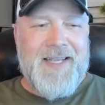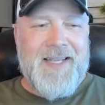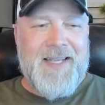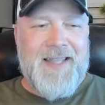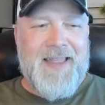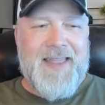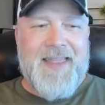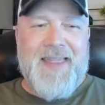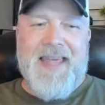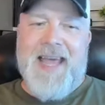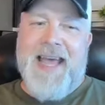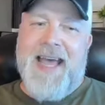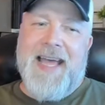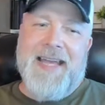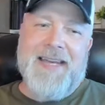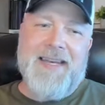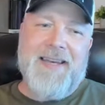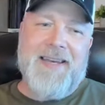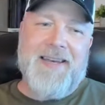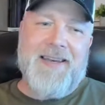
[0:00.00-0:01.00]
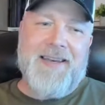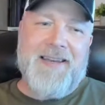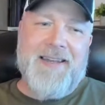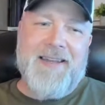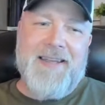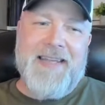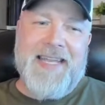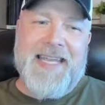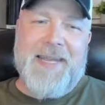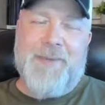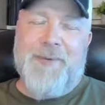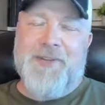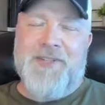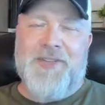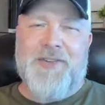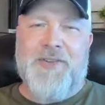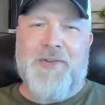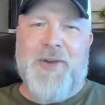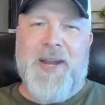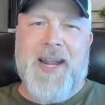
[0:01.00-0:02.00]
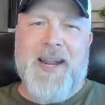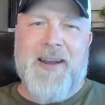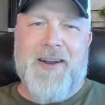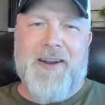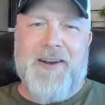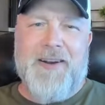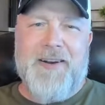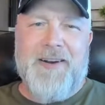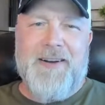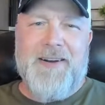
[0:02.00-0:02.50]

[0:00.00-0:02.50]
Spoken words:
that he was a traitor,